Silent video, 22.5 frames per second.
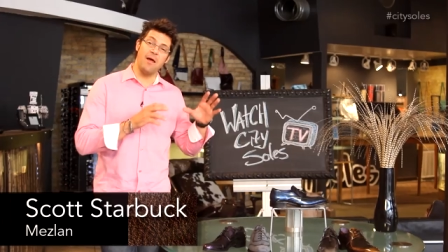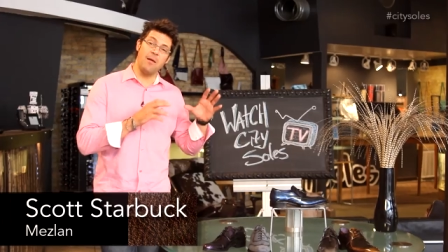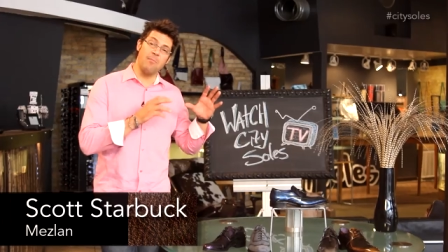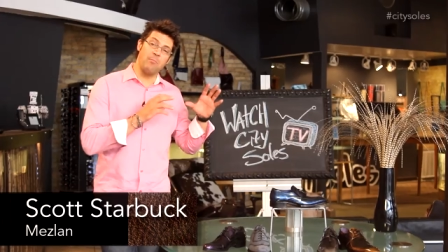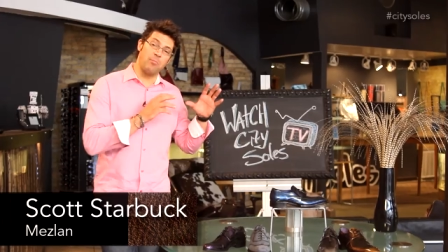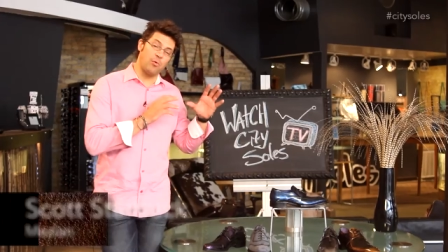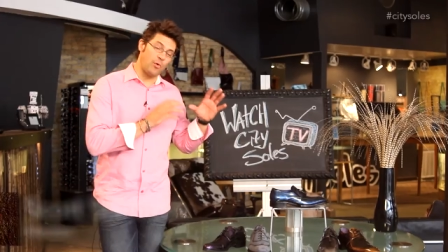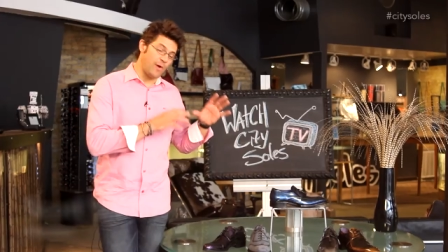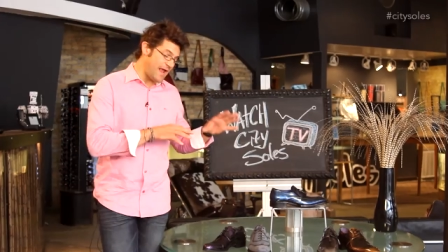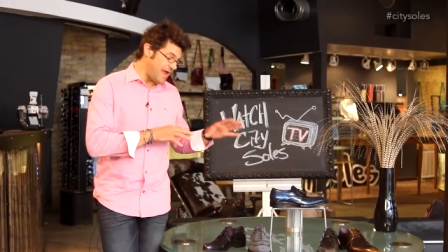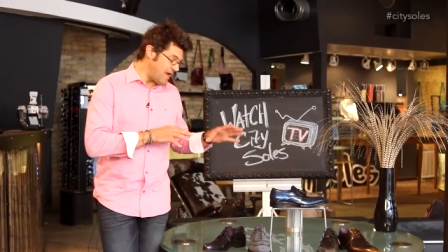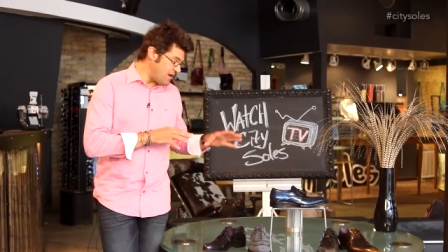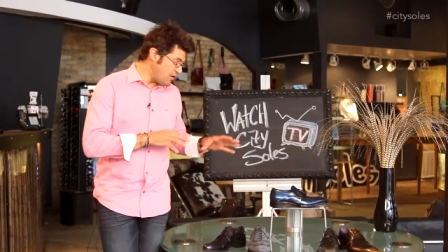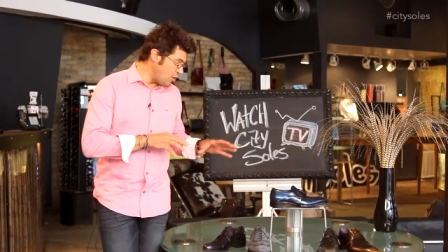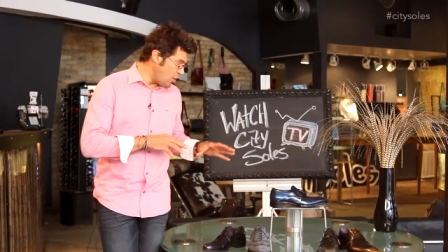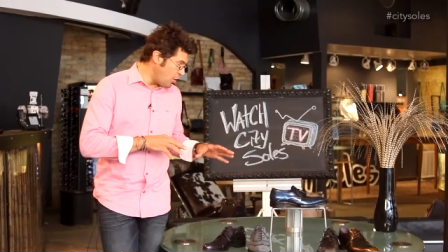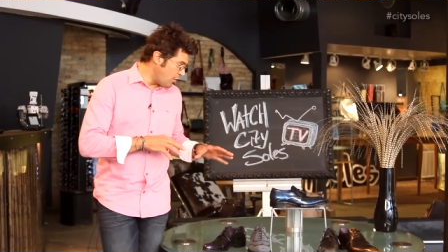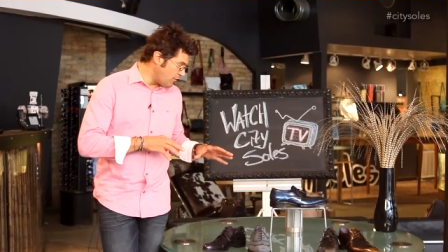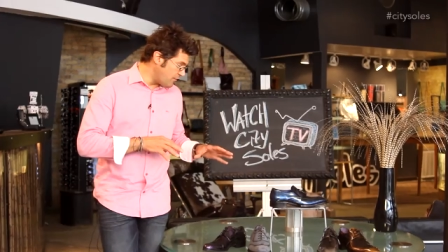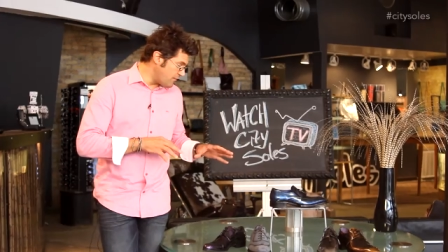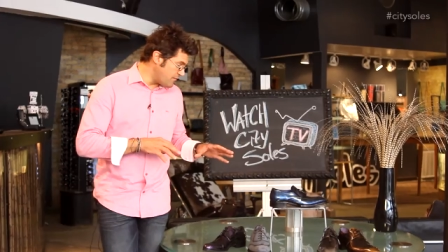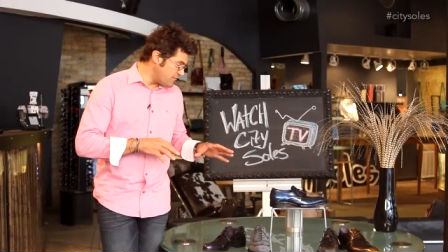a brand
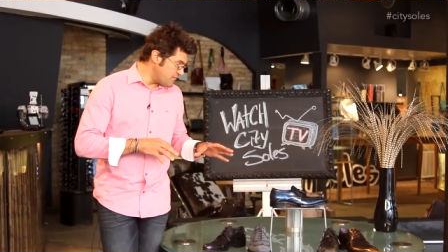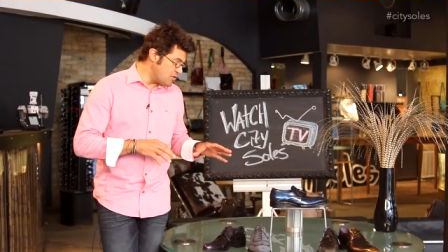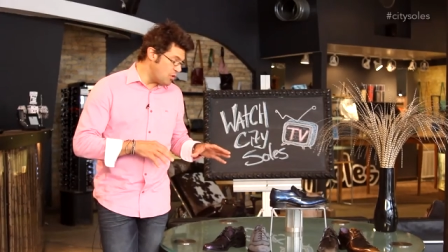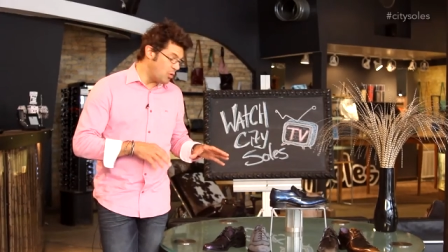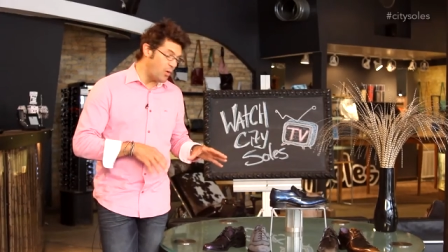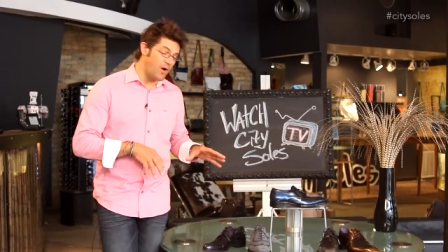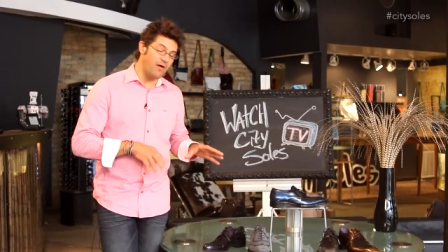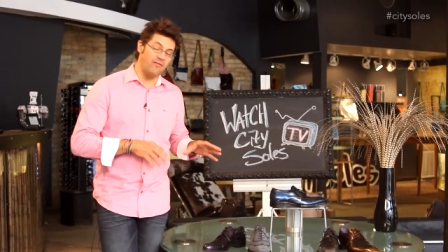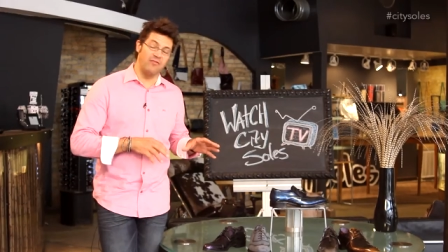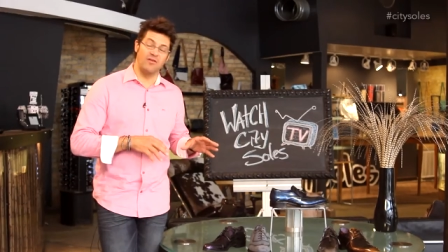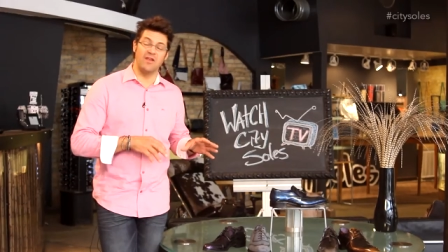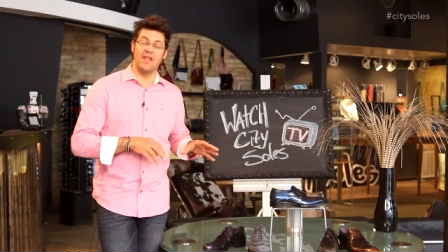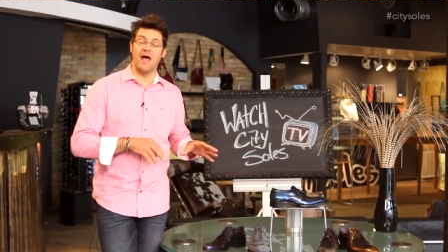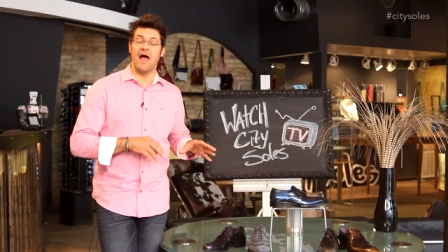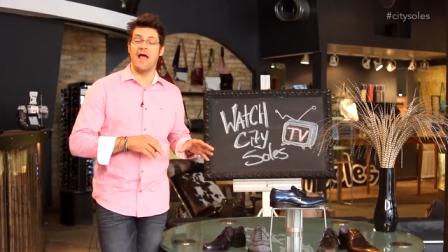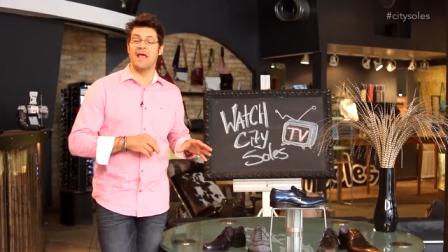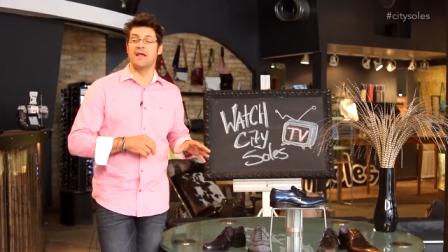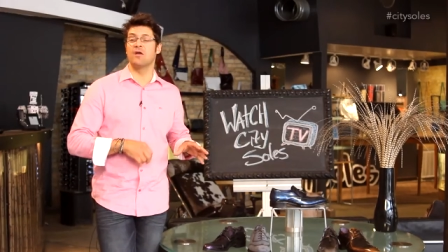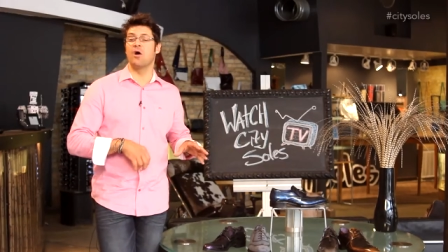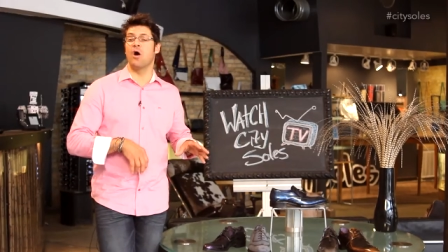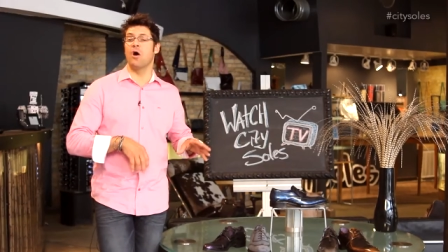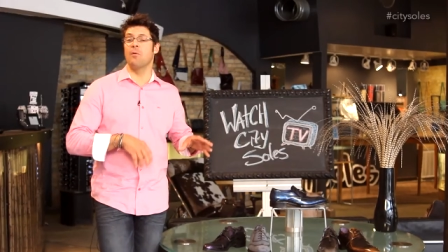overview of a
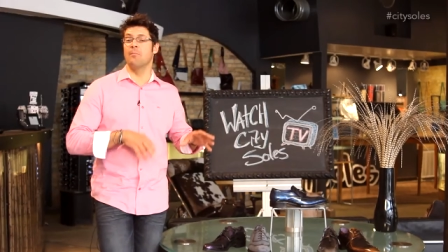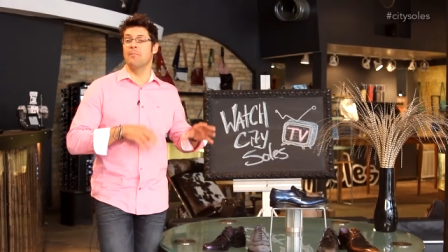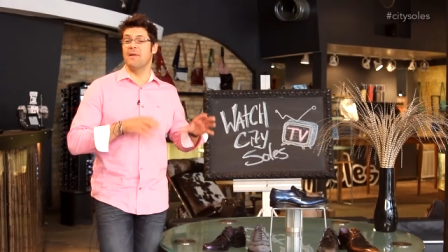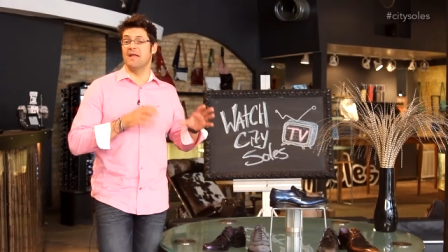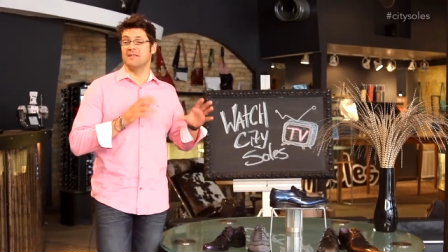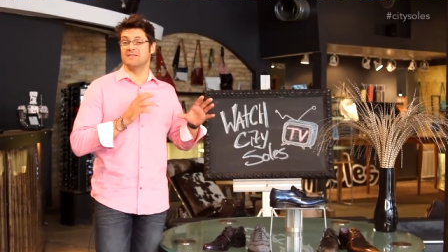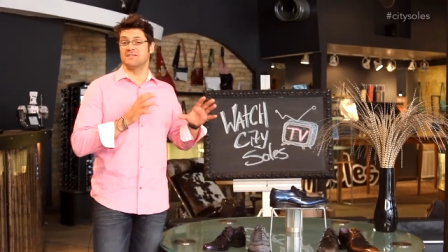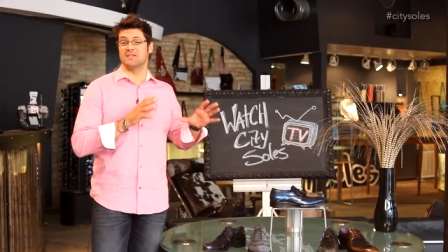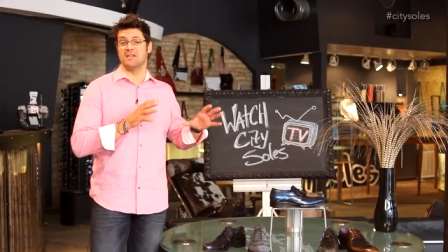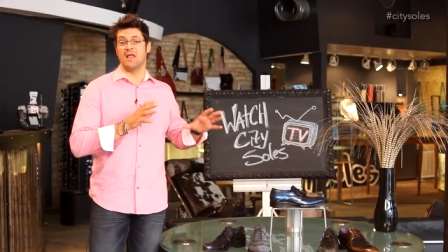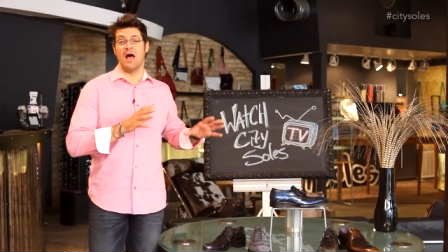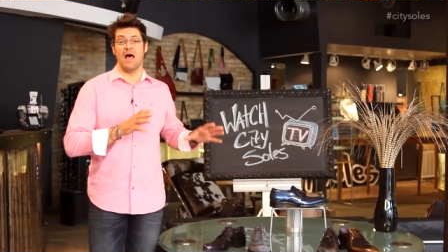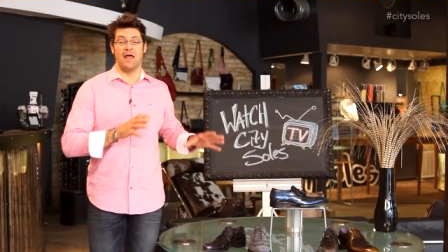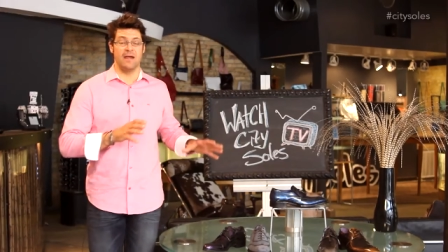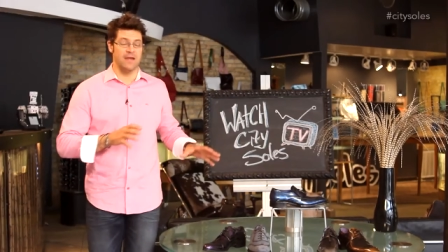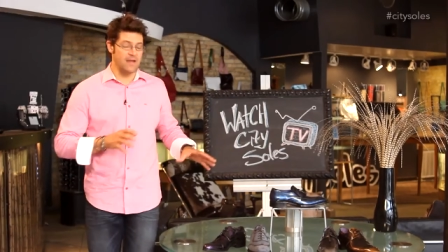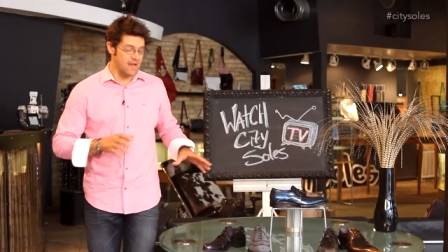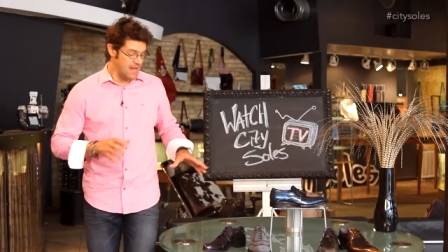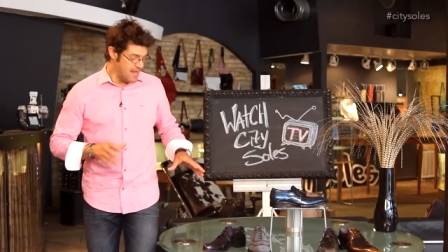line called Mezlan.